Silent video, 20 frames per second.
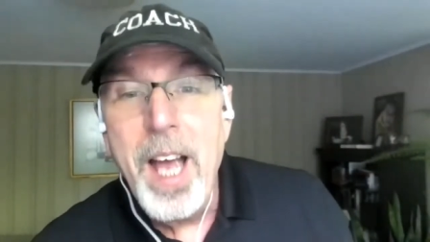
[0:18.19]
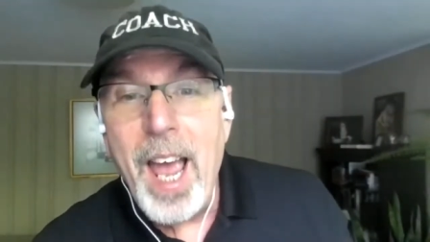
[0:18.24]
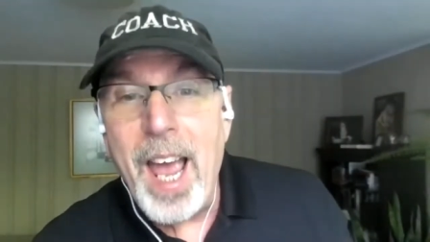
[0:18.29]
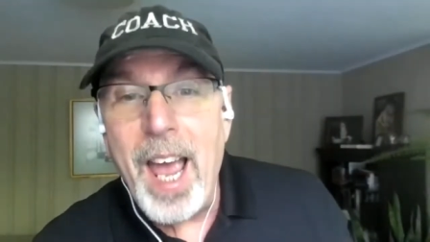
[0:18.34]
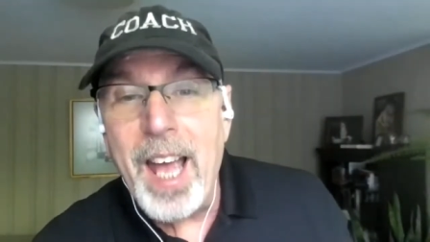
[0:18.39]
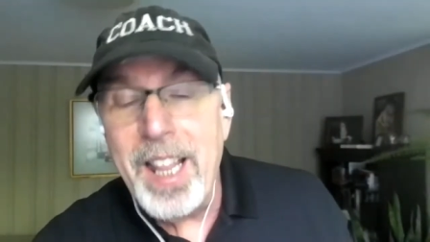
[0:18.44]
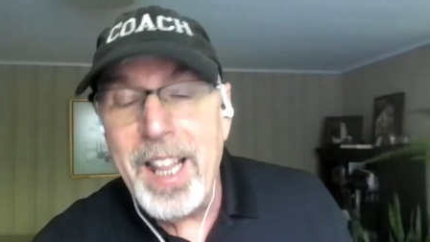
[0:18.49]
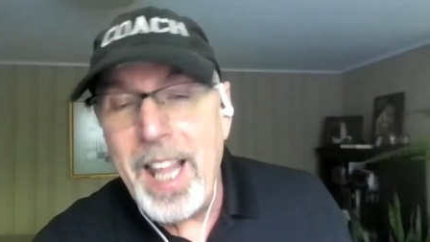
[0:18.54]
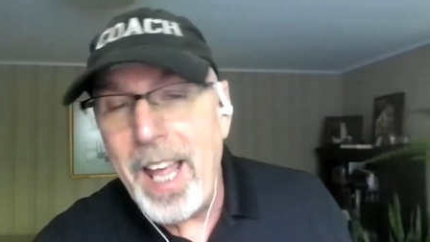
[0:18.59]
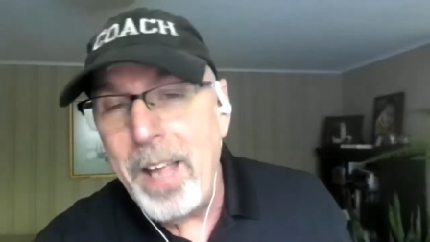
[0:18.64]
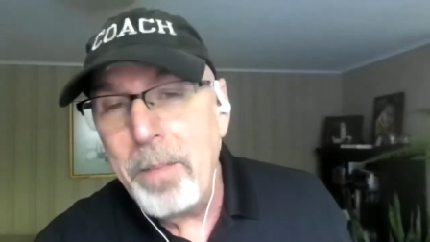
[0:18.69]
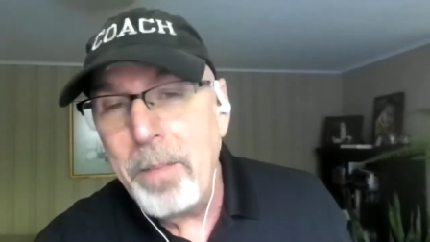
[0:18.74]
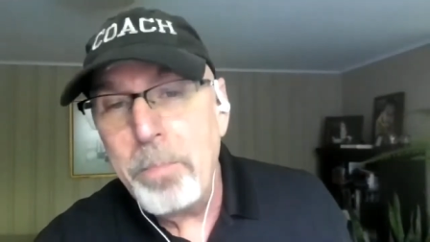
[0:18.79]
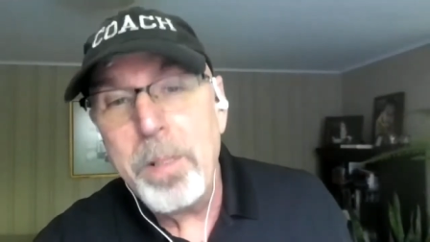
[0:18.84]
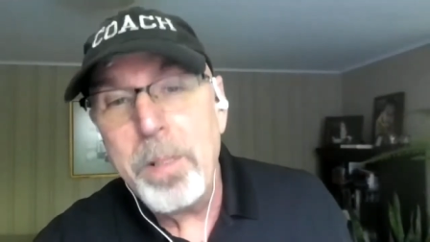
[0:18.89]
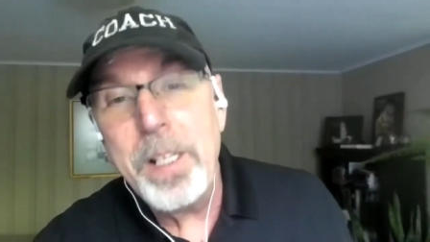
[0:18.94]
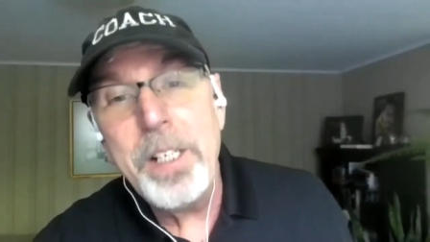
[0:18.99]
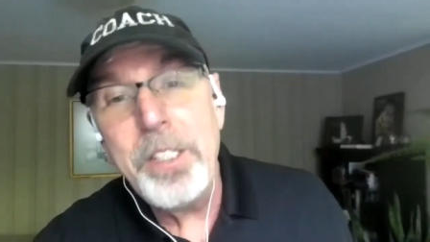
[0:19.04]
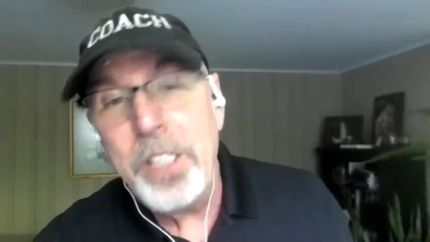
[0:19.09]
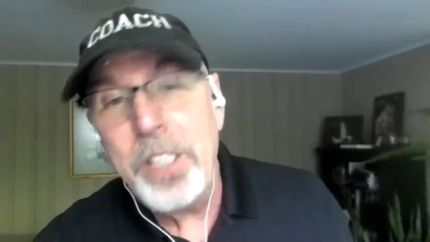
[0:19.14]
Alain,
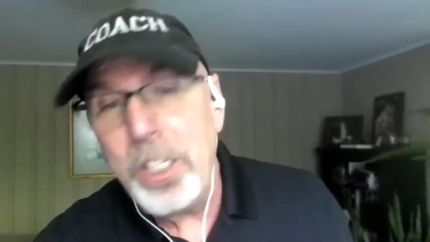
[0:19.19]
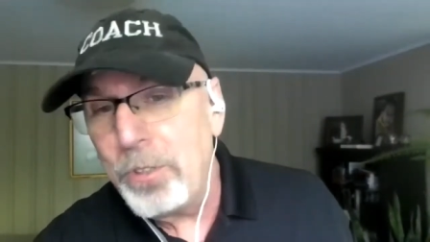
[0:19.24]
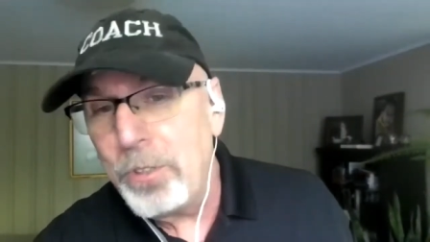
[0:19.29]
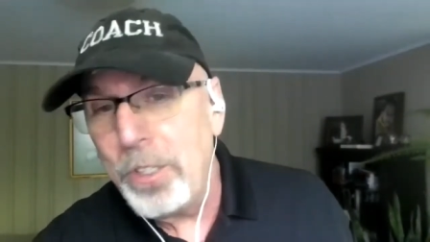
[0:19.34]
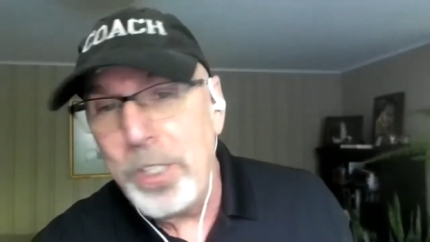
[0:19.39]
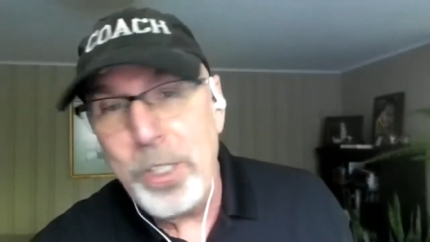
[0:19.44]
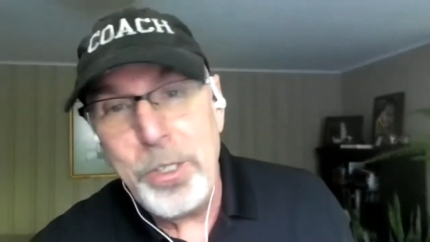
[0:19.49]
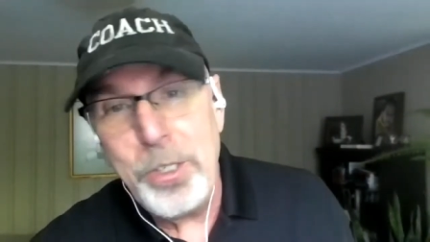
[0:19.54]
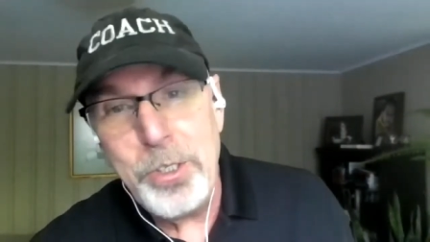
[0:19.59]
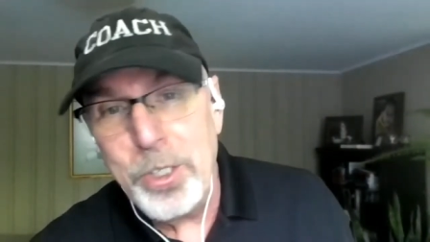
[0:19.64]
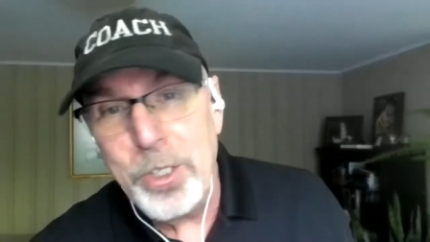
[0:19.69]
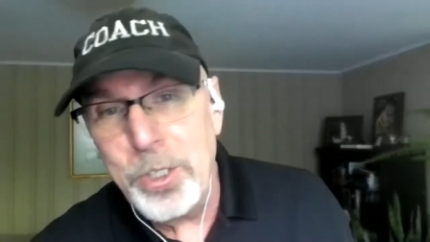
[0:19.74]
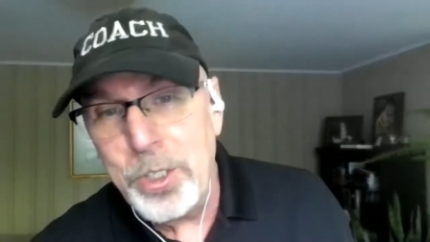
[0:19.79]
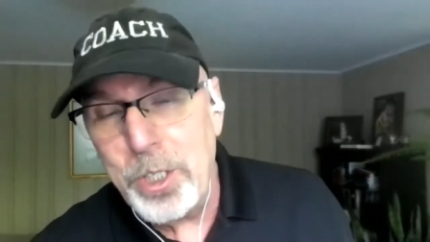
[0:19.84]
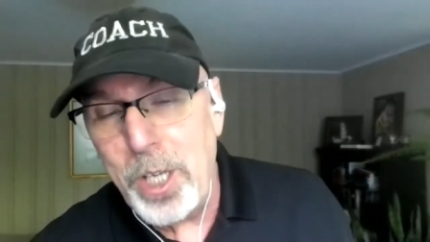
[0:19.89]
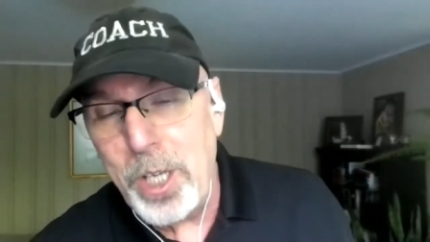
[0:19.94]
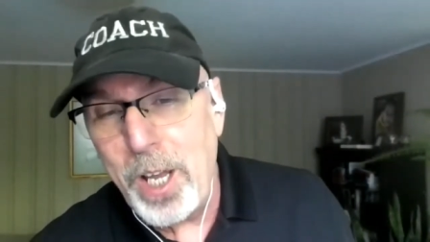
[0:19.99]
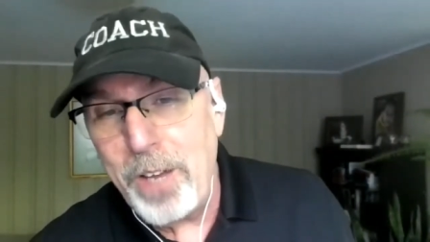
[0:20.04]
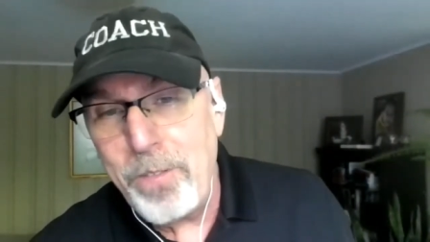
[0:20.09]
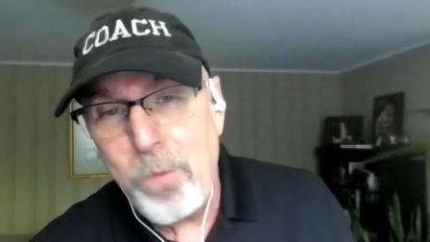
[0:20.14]
please introduce
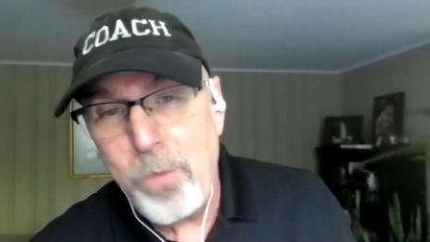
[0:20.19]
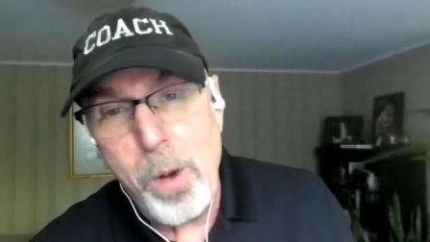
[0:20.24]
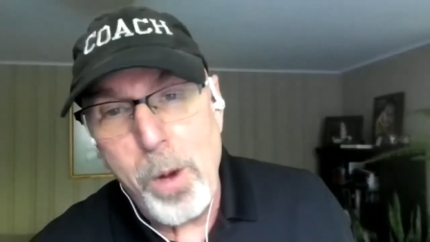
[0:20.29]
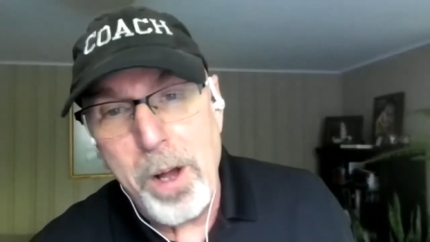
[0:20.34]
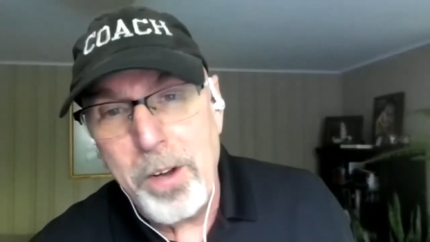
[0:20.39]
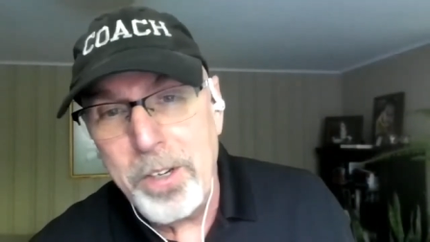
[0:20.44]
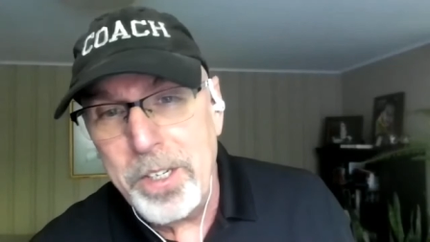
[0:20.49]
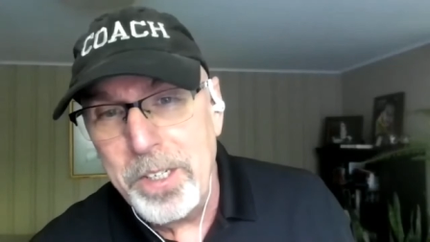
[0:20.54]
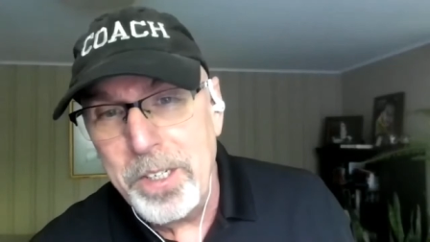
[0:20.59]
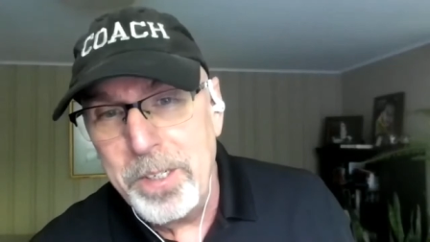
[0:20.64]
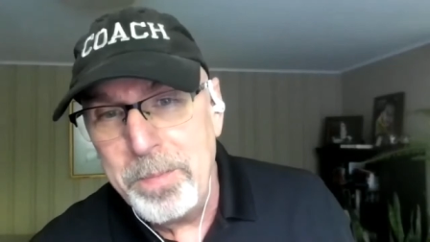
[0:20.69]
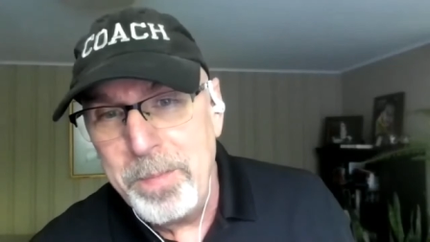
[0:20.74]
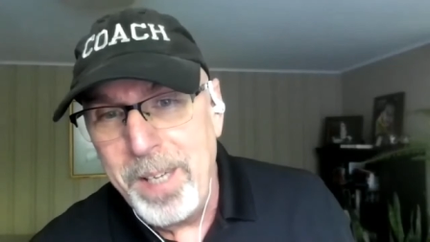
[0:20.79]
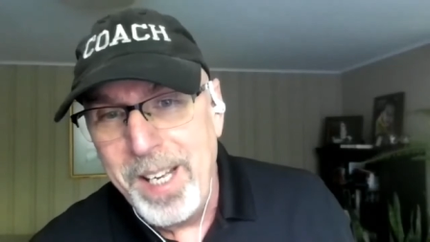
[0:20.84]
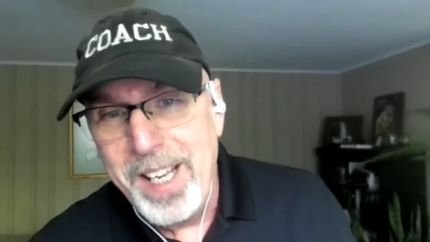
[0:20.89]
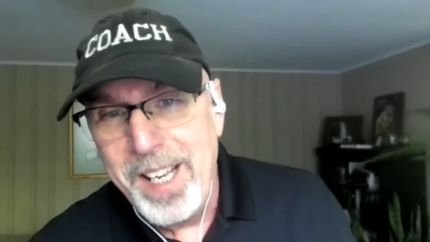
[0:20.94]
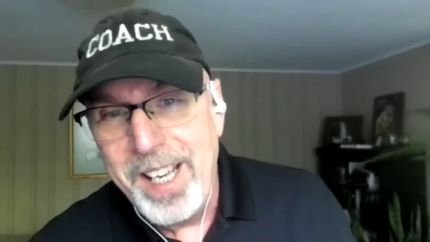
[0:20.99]
yourself, welcome,